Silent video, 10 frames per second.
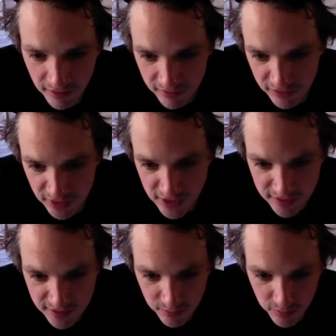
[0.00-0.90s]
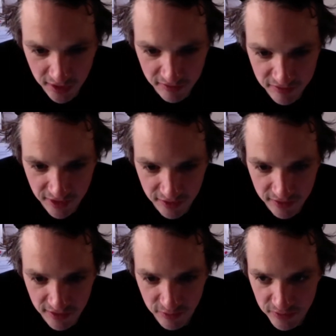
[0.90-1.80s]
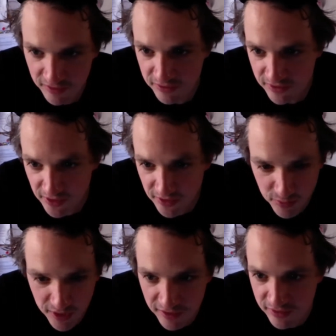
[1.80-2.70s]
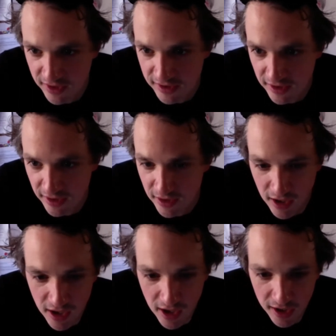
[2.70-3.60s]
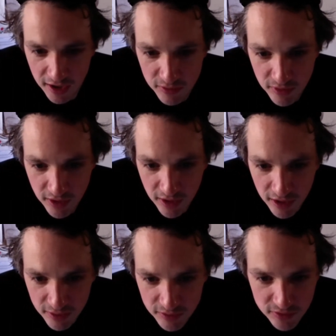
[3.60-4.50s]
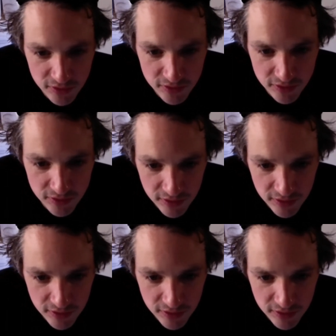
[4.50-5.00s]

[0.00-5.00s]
cheating, but I've got a way of getting it in, and I was just.